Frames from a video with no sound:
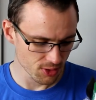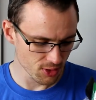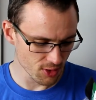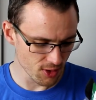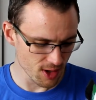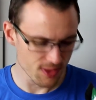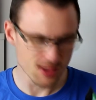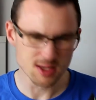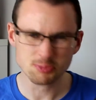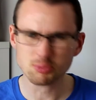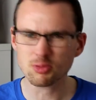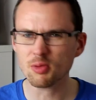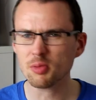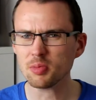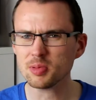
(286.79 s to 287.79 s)
nine, there's
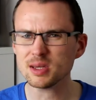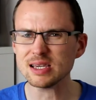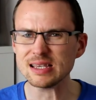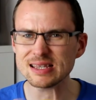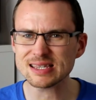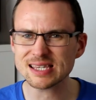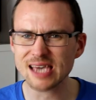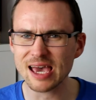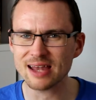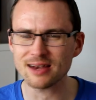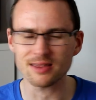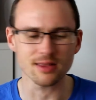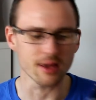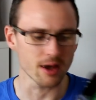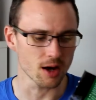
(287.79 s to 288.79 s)
probably ten
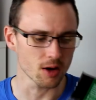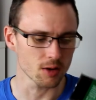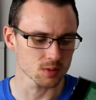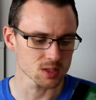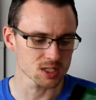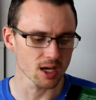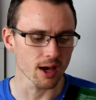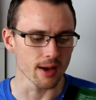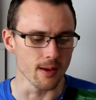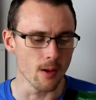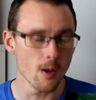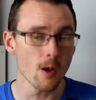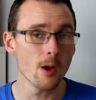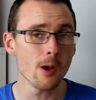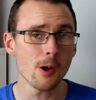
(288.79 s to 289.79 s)
in there, I would say.
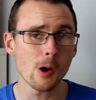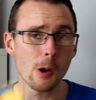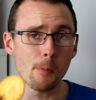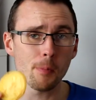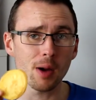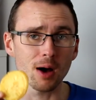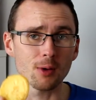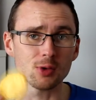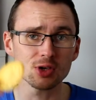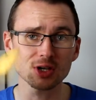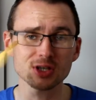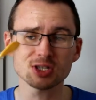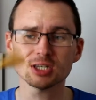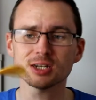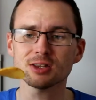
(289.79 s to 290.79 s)
But when you
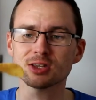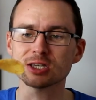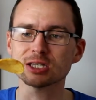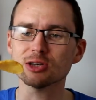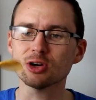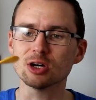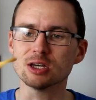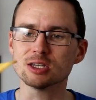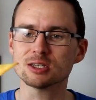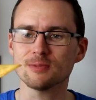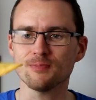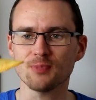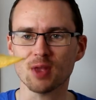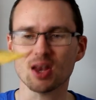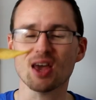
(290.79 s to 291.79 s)
consider the size
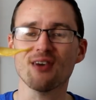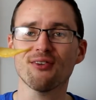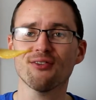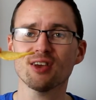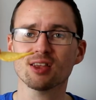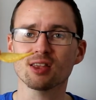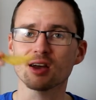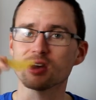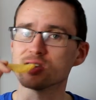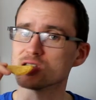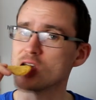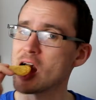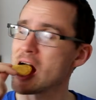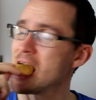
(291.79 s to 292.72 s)
and how thick that is,